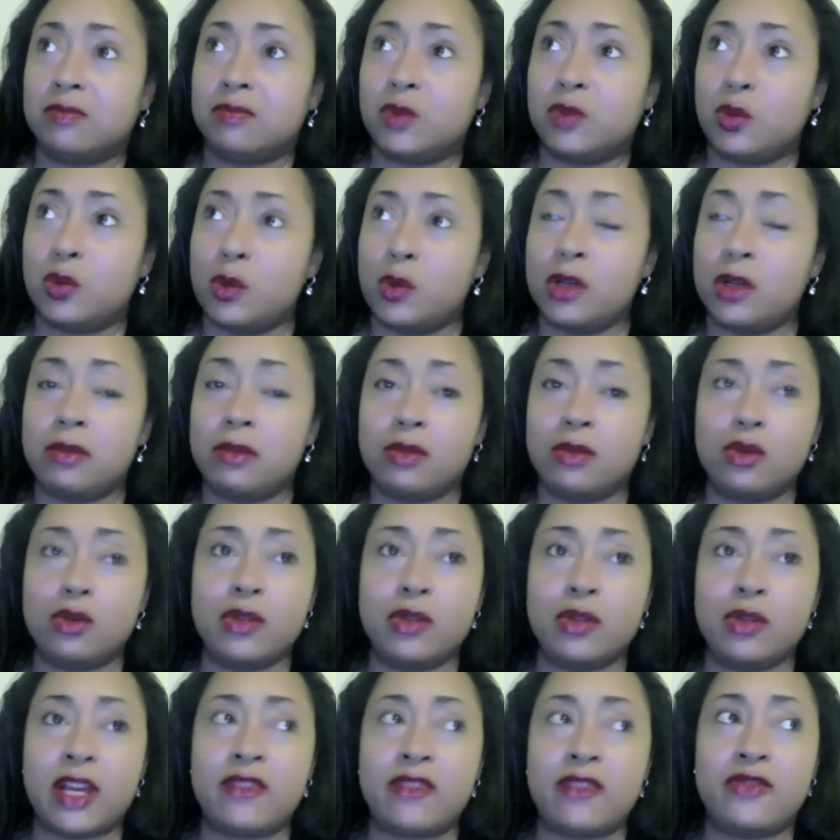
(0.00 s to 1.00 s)
what who
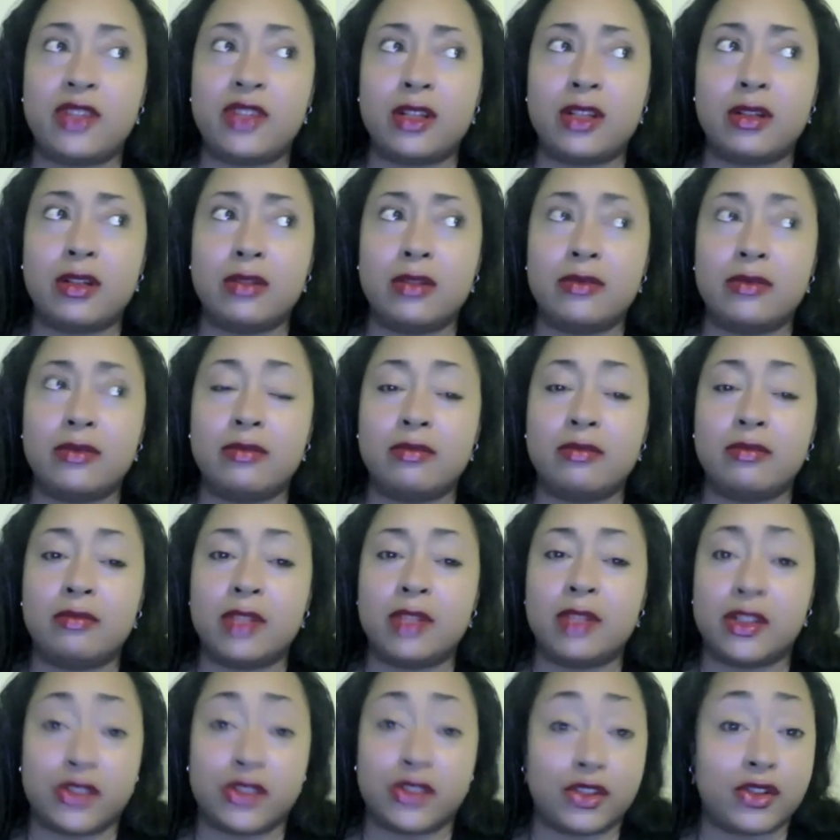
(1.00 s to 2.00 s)
they feel
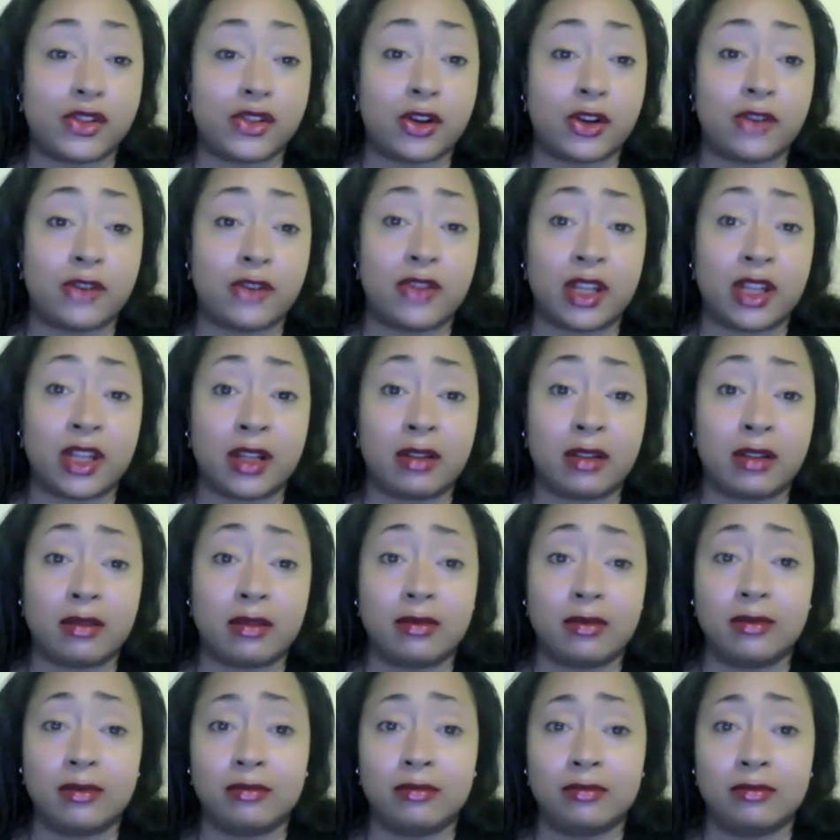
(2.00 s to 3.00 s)
is deserving
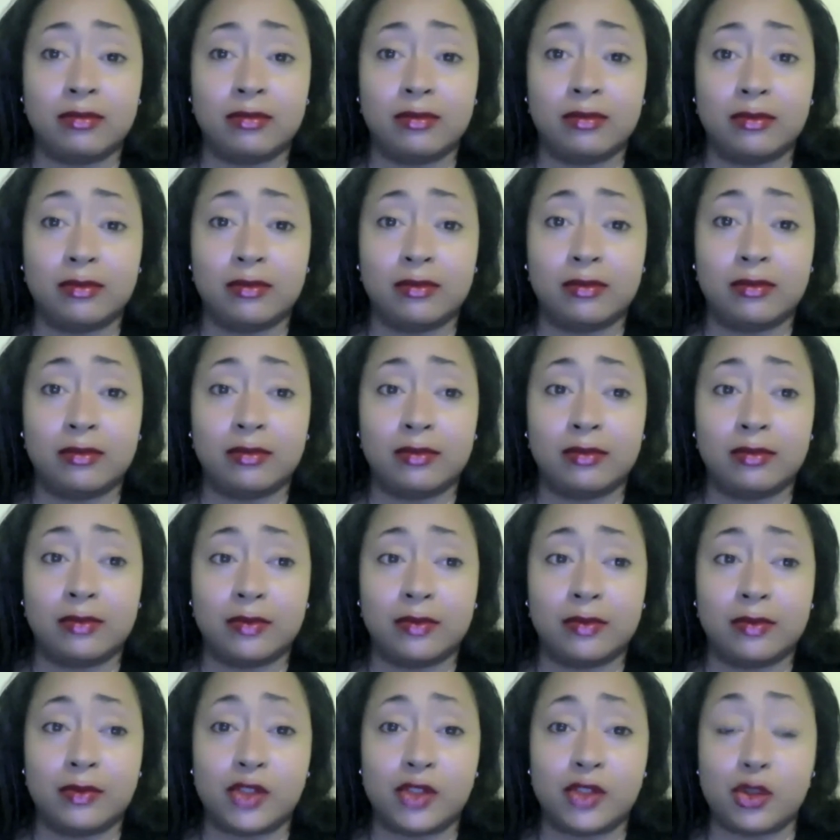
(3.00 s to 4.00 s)

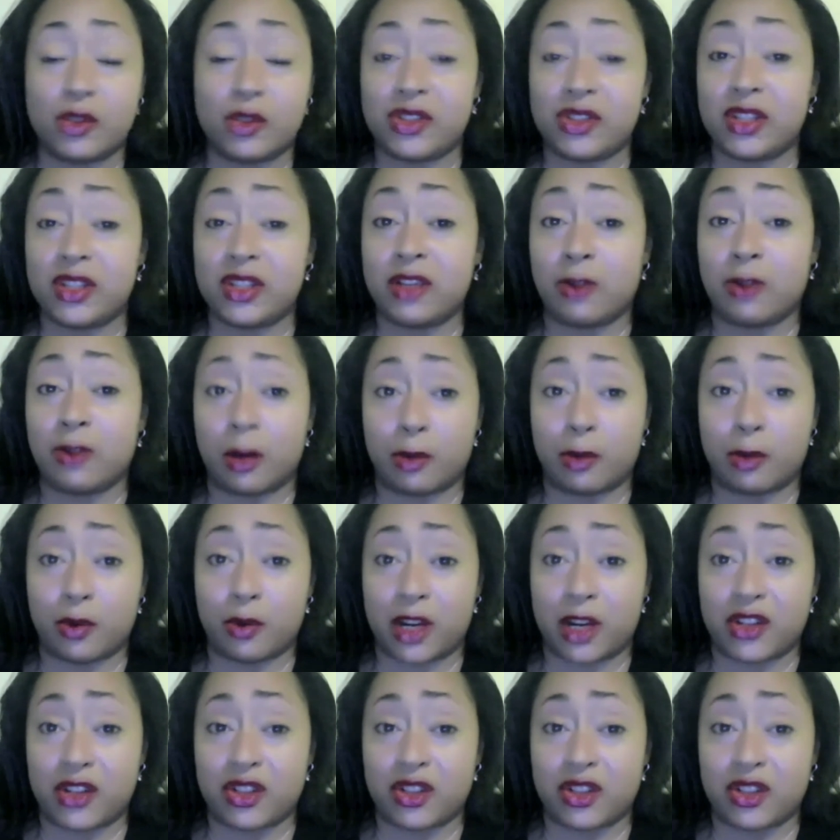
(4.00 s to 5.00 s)
to receive
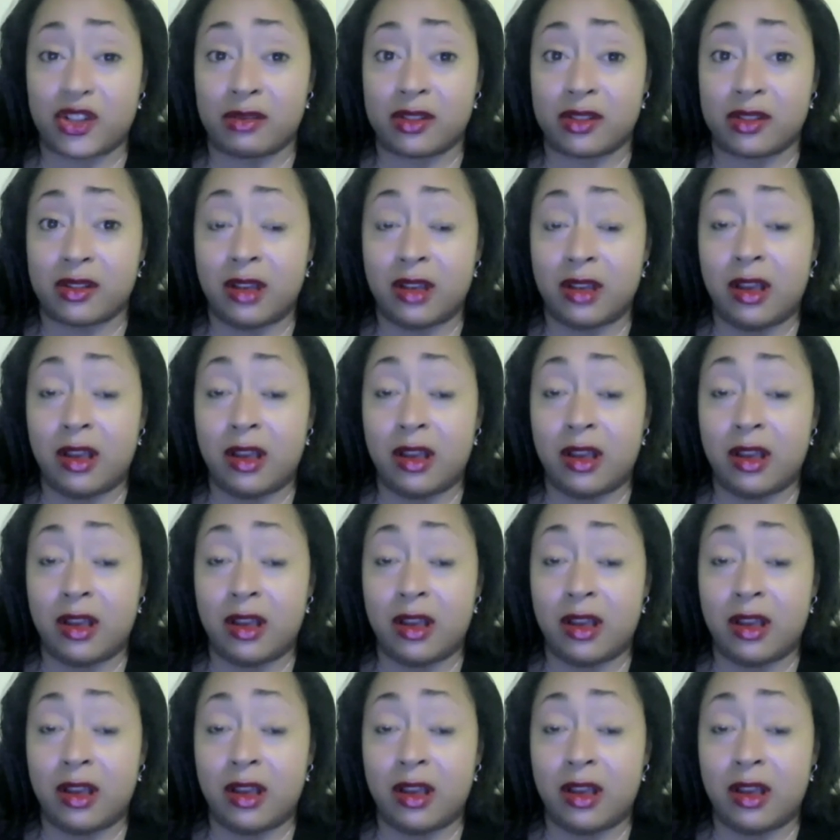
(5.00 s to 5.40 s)
reparations.